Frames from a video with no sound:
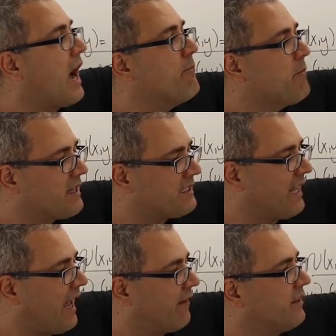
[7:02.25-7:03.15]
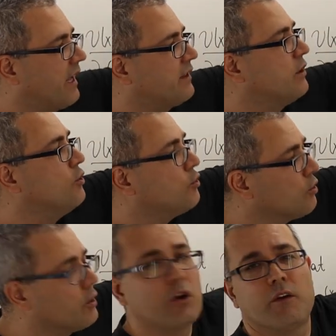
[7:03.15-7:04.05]
I must have that the
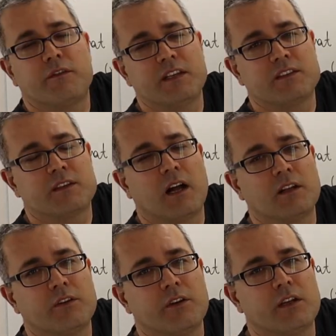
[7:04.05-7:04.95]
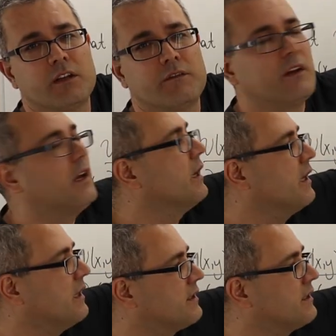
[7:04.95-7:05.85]
utility of this alternative
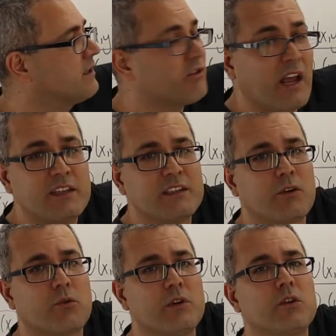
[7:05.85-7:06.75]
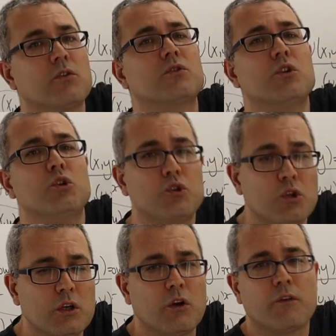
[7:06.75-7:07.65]
is greater than or equal to
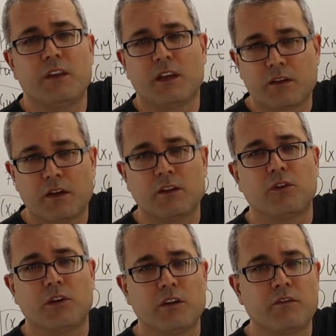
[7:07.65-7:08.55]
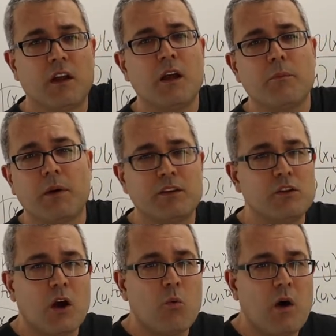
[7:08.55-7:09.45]
utility of the other alternative. But
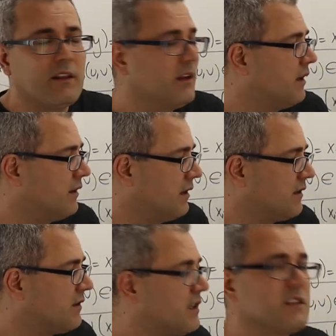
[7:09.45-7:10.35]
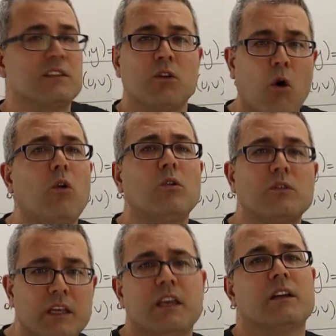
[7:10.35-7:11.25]
you know what? This doesn't
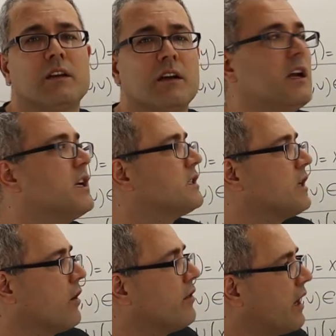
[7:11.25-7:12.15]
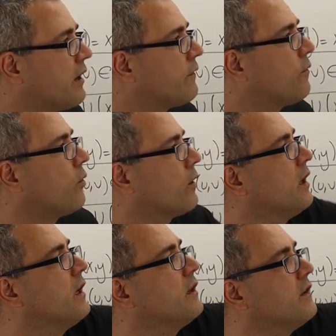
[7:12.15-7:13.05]
hold here. So
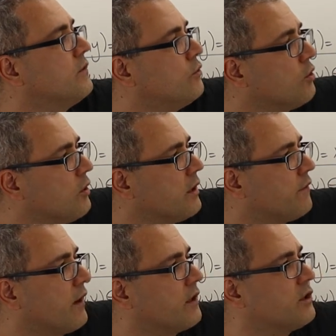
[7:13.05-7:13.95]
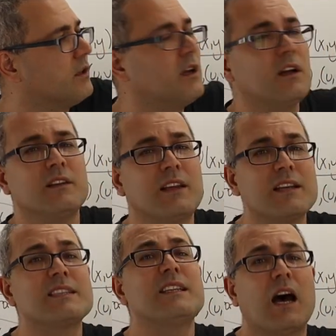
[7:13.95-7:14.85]
therefore, this utility function
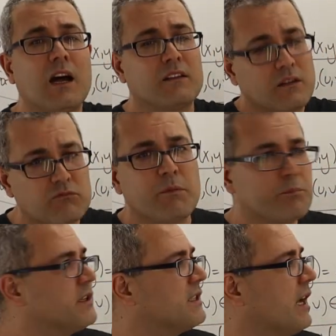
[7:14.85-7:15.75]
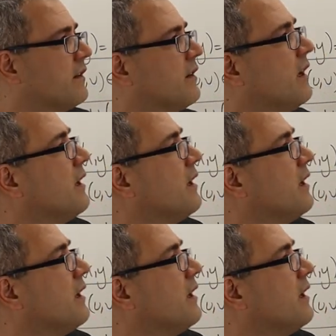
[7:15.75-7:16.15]
does not represent